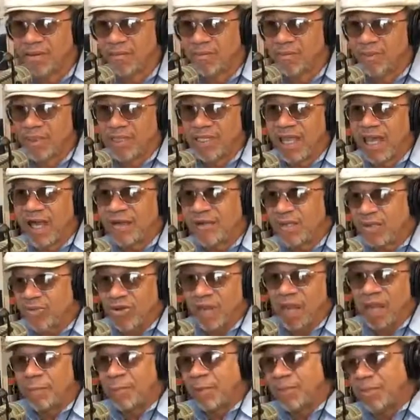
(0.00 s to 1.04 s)
But now they're
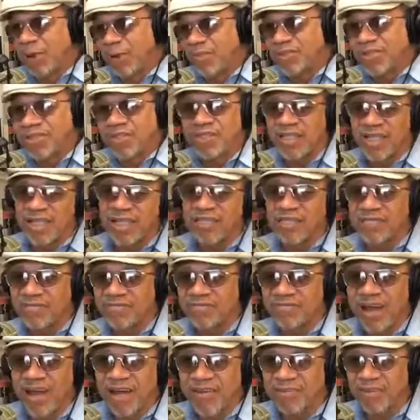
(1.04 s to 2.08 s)
trying to promote this
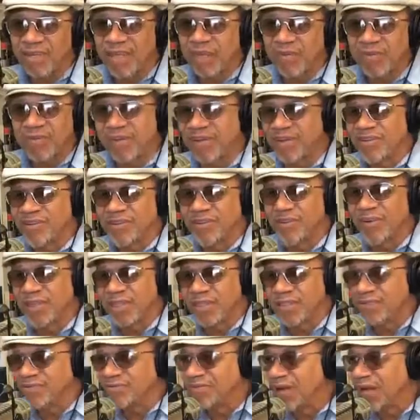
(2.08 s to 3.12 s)
Intifada thing. There's no
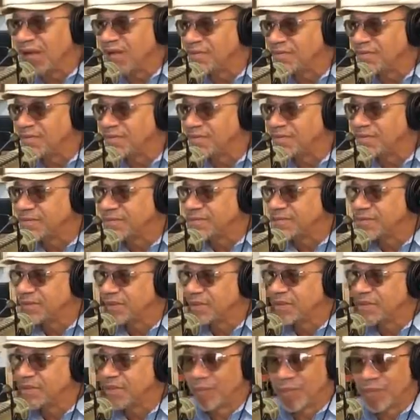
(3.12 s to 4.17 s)
Intifada.
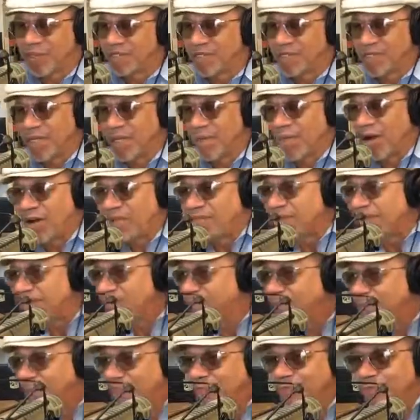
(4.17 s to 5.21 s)
I mean, just come off of
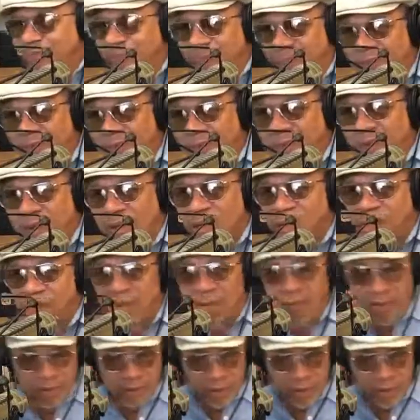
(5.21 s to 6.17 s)
it.